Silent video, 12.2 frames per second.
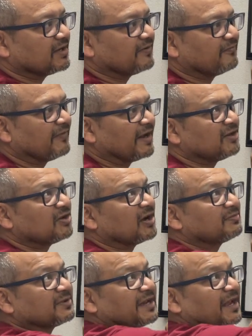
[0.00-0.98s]
where you
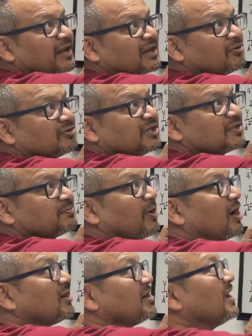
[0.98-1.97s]
have taken out this
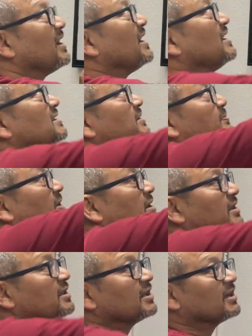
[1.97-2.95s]
part is
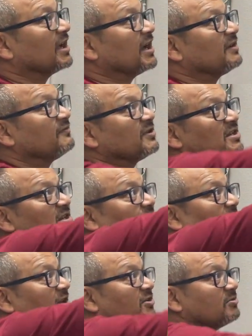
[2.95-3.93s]
representing the line which is
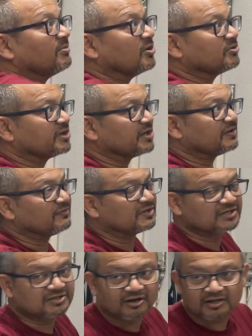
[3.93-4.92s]
defining your boundary, which
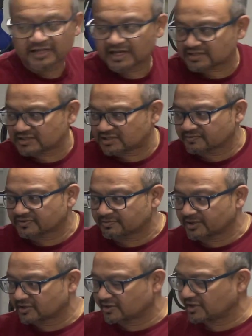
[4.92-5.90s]
is called the axis of
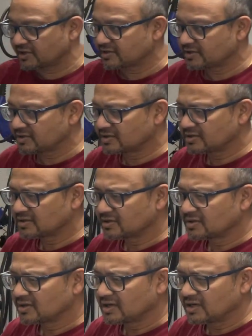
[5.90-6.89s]
symmetry.
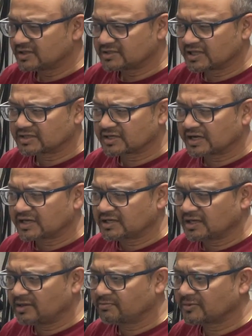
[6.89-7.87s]
Is that the right
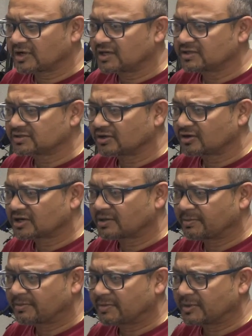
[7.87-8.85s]
name, guys,
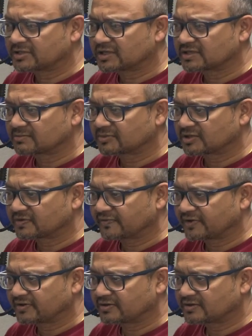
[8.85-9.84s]
or am I saying something
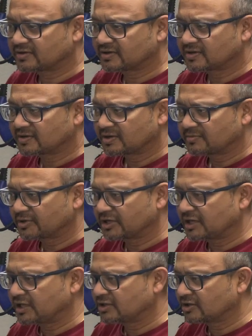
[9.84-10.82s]
different?
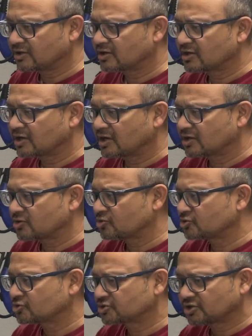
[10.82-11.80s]
Pranit or
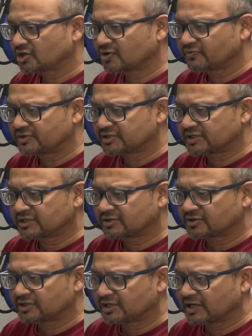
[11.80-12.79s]
Arush or Vijay or
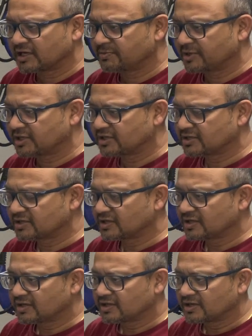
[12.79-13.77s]
Dheera, anybody?
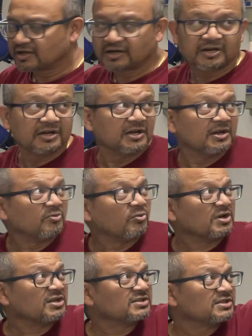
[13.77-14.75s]
What
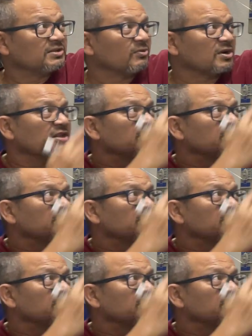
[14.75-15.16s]
are